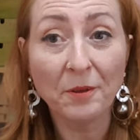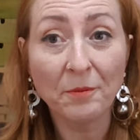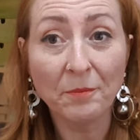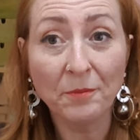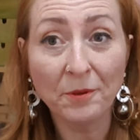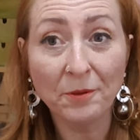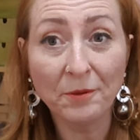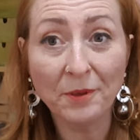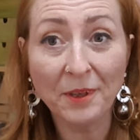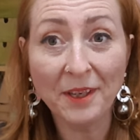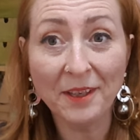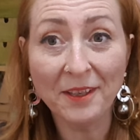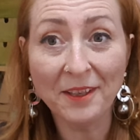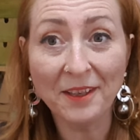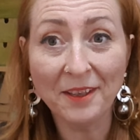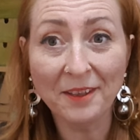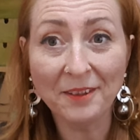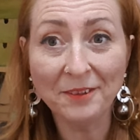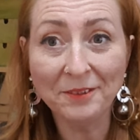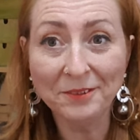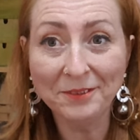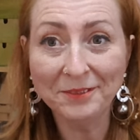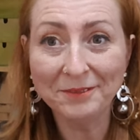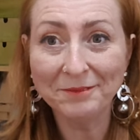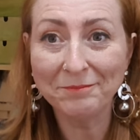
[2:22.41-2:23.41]

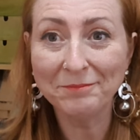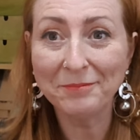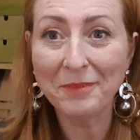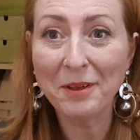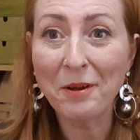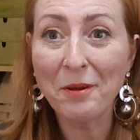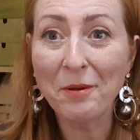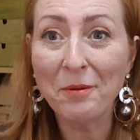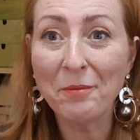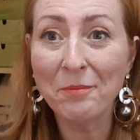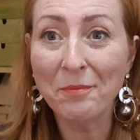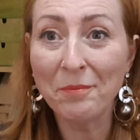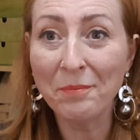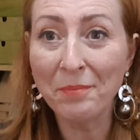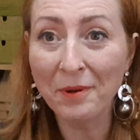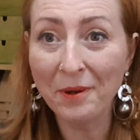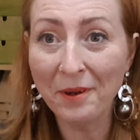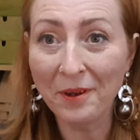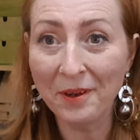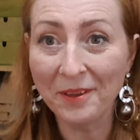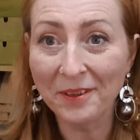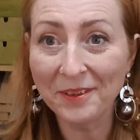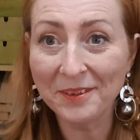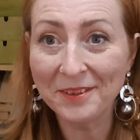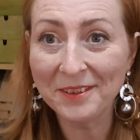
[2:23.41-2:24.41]
merino,
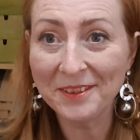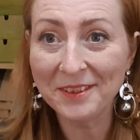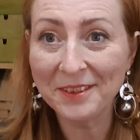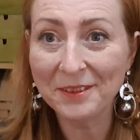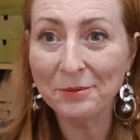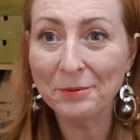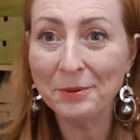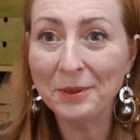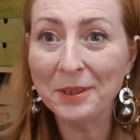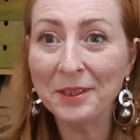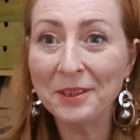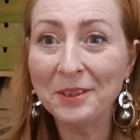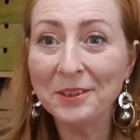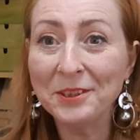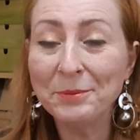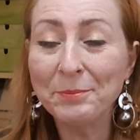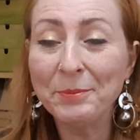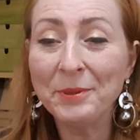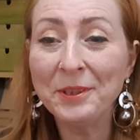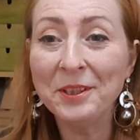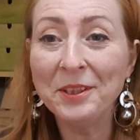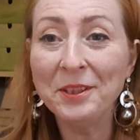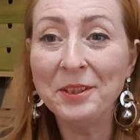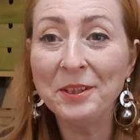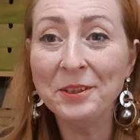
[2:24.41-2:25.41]
but we're going
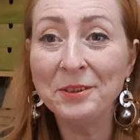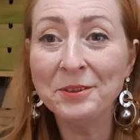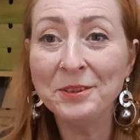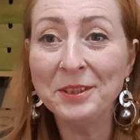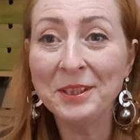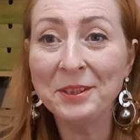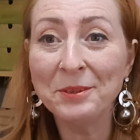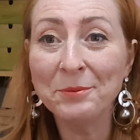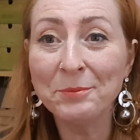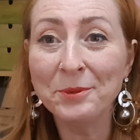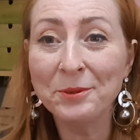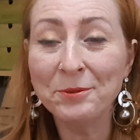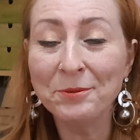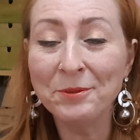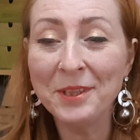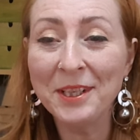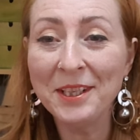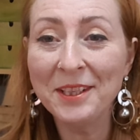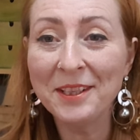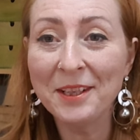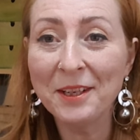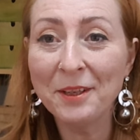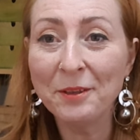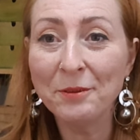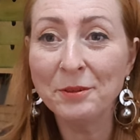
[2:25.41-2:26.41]
to be using
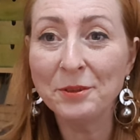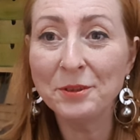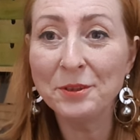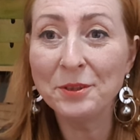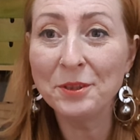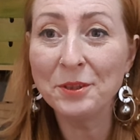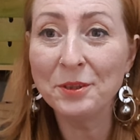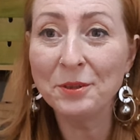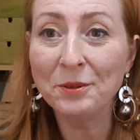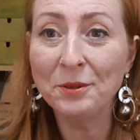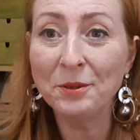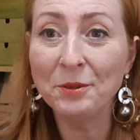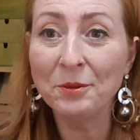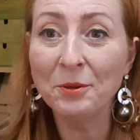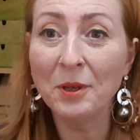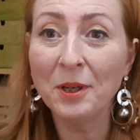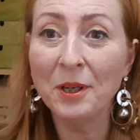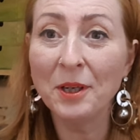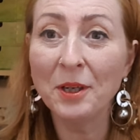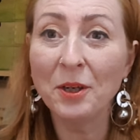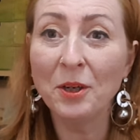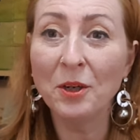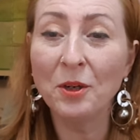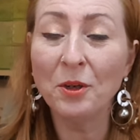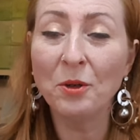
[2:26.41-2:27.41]
merino to
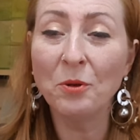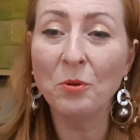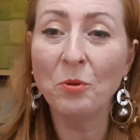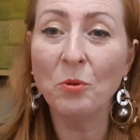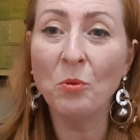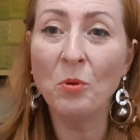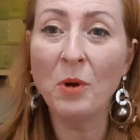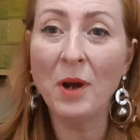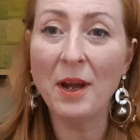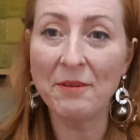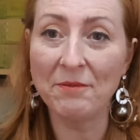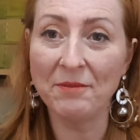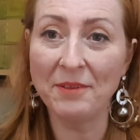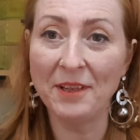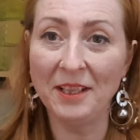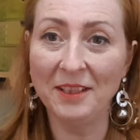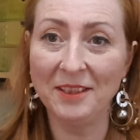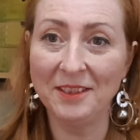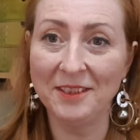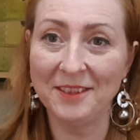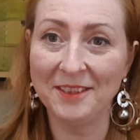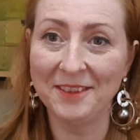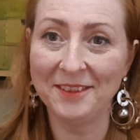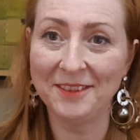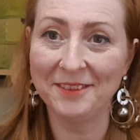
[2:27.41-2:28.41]
wet
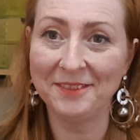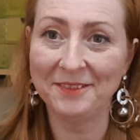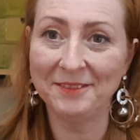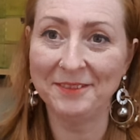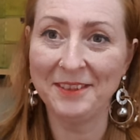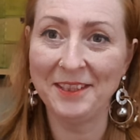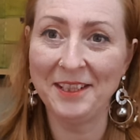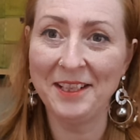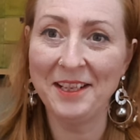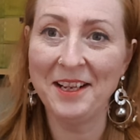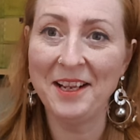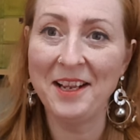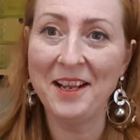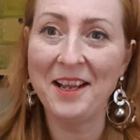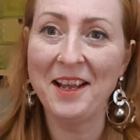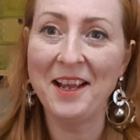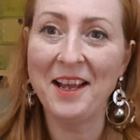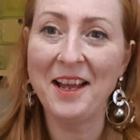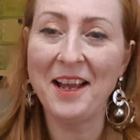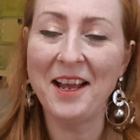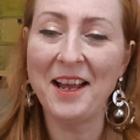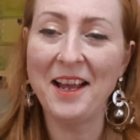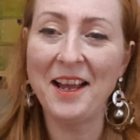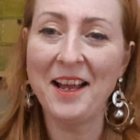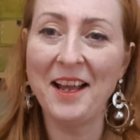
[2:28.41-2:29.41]
felt,
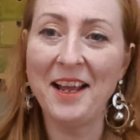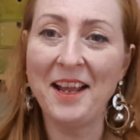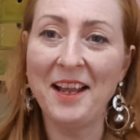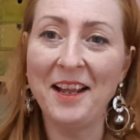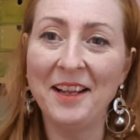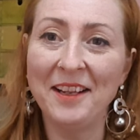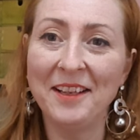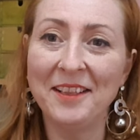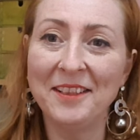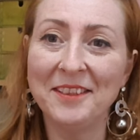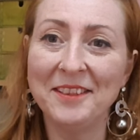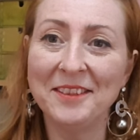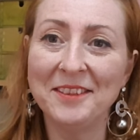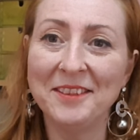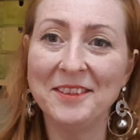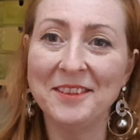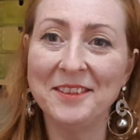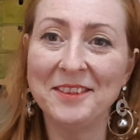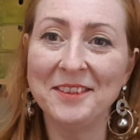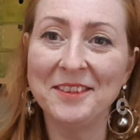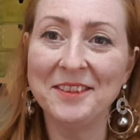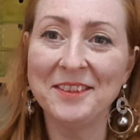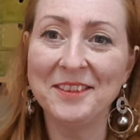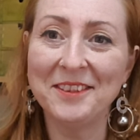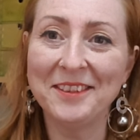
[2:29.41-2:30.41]

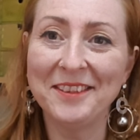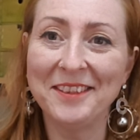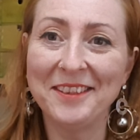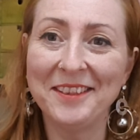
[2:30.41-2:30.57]
and